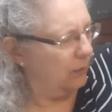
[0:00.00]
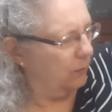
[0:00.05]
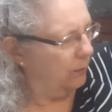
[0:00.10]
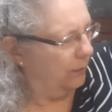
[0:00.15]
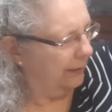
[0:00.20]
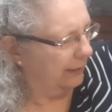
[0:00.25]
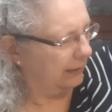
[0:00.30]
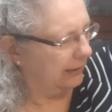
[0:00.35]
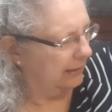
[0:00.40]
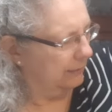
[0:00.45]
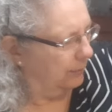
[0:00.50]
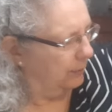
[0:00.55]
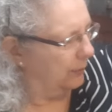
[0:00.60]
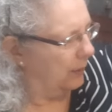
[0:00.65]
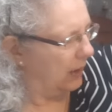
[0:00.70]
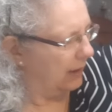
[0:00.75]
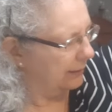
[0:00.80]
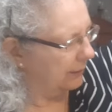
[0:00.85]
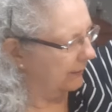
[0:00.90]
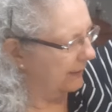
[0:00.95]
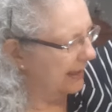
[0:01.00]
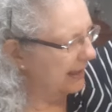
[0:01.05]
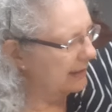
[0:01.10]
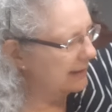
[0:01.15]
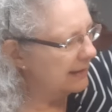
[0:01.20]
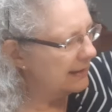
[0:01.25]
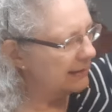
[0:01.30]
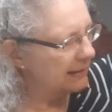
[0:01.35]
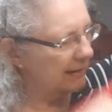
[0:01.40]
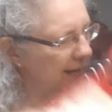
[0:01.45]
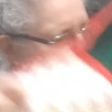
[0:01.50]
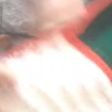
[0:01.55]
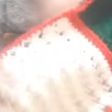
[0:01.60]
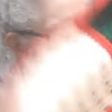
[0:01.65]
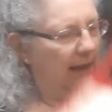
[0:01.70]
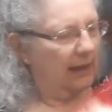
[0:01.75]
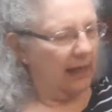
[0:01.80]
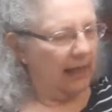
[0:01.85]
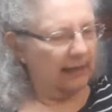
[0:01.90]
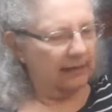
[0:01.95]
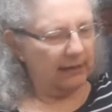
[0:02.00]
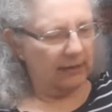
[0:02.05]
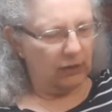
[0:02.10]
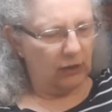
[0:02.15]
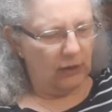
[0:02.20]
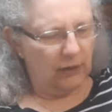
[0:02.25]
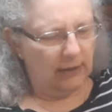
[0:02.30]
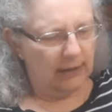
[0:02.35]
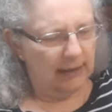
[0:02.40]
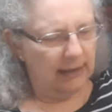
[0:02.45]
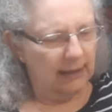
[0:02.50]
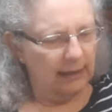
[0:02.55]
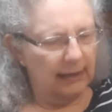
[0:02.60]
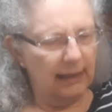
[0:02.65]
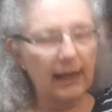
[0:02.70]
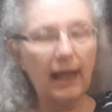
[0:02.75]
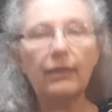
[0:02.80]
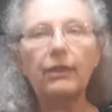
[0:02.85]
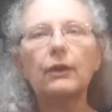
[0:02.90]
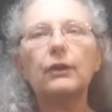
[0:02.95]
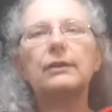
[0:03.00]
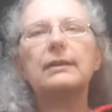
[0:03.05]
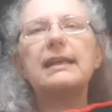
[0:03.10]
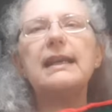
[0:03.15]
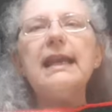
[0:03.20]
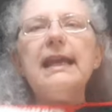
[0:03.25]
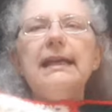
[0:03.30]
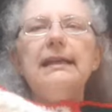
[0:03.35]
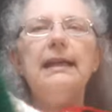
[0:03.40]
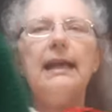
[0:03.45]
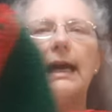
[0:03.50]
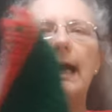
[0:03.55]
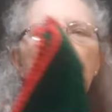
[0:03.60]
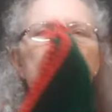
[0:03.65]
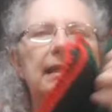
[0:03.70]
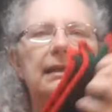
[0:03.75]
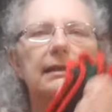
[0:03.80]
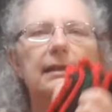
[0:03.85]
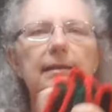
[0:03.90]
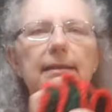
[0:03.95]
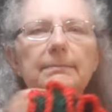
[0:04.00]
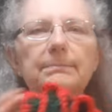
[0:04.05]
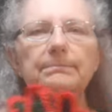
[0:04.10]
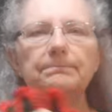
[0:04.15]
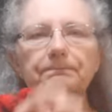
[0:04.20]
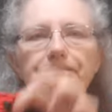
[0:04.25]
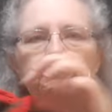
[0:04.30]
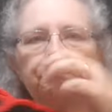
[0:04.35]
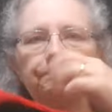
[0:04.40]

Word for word: a work in progress. I started another knit item.